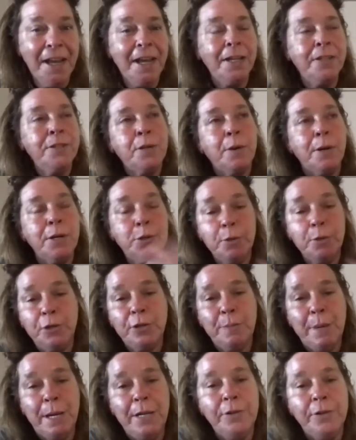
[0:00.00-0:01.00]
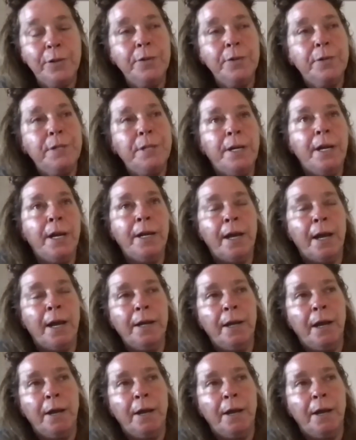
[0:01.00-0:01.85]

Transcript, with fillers: And so I switched majors and I, I,